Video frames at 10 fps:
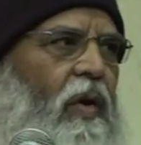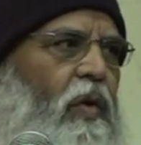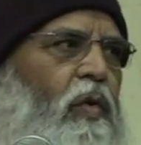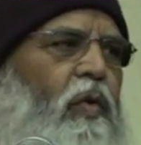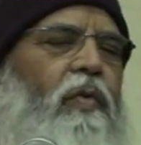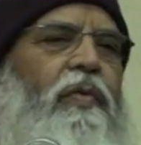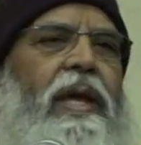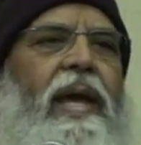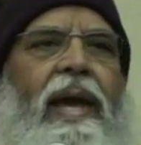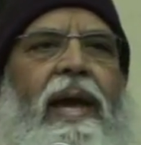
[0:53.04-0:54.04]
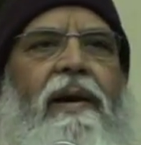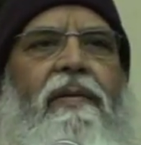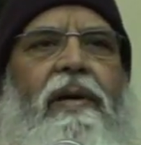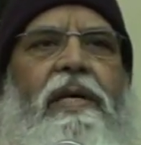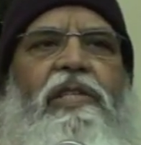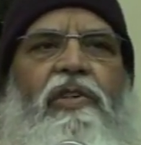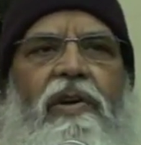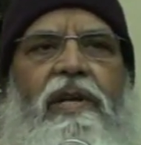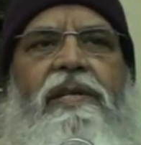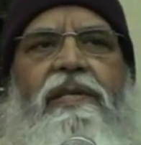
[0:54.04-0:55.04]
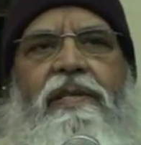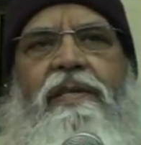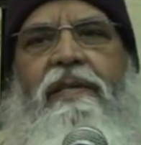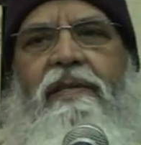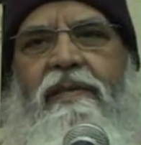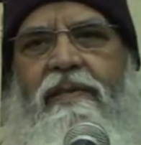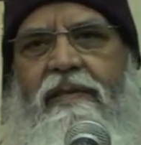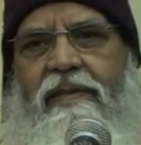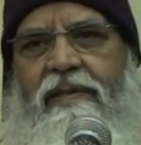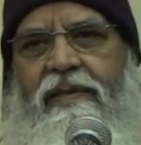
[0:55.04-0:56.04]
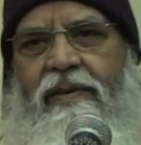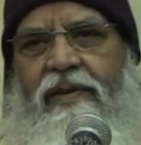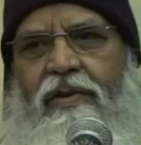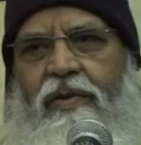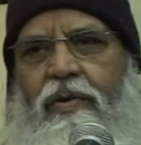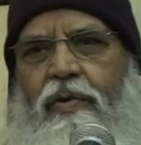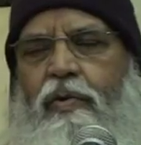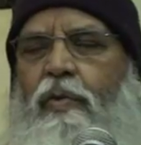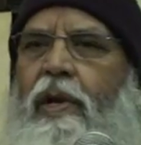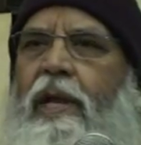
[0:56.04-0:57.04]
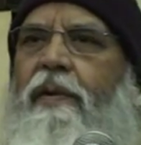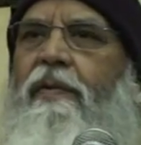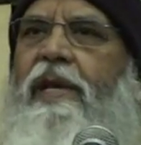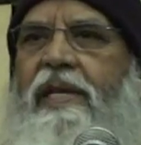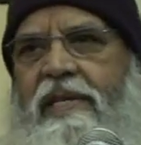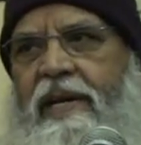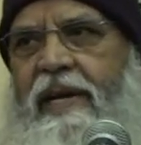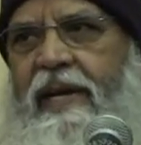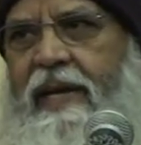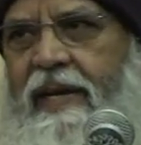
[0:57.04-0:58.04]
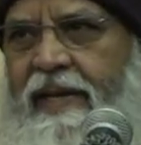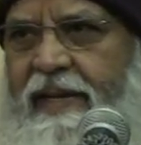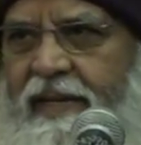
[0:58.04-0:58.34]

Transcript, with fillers: Do we have a choice to live yesterday?